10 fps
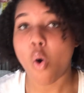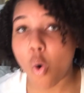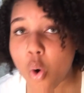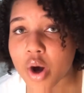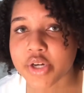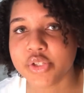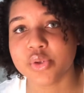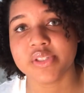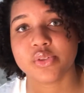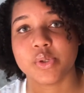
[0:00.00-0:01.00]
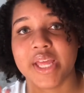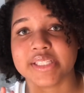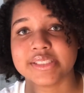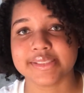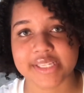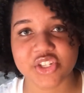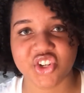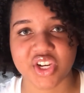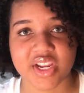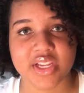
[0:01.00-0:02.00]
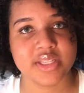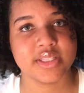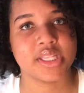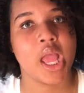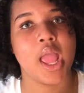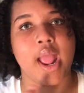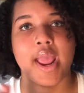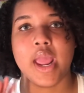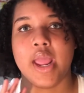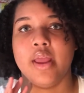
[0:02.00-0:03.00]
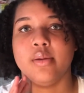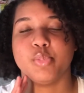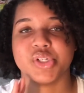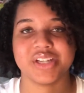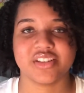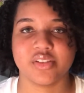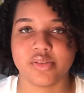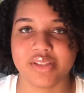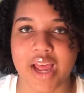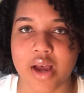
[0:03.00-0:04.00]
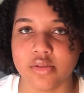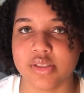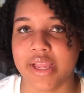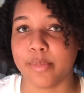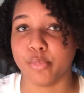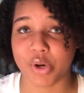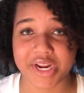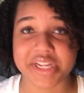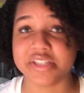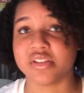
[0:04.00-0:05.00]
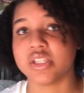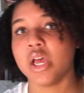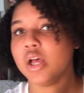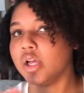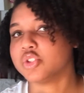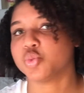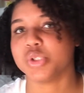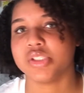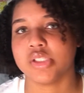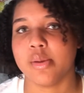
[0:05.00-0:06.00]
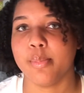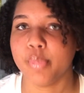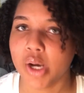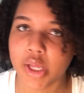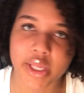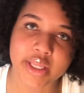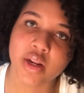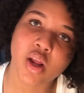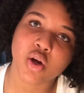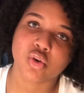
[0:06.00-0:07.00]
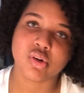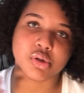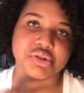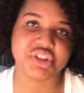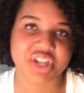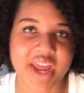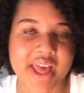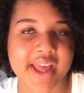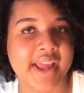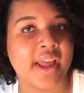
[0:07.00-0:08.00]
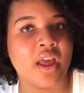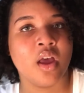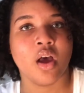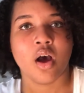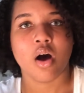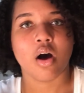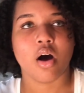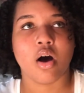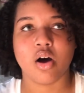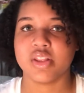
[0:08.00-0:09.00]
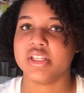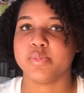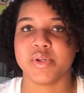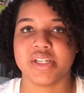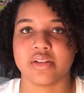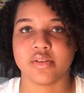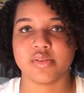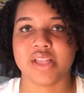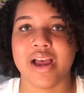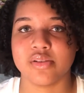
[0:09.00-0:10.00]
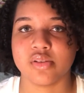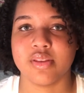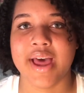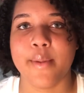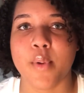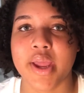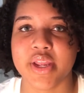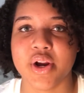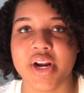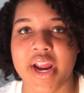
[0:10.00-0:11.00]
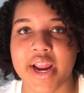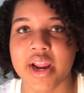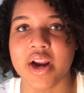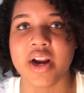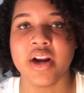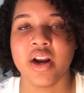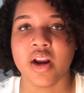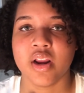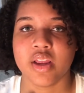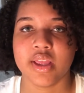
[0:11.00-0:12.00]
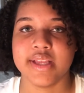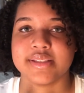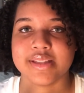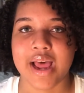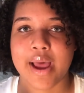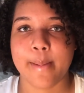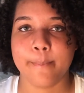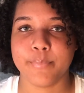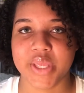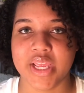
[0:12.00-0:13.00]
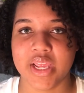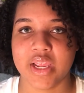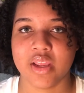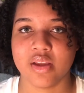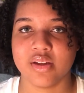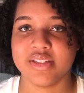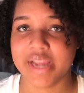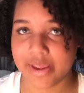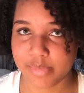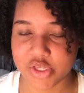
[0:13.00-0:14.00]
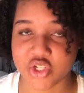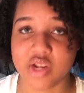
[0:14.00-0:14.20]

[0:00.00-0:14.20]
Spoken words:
Or you could do extensions and protective styles like braids, a twisted bun, crochet, all these protective styles, so that way your hair is not being damaged.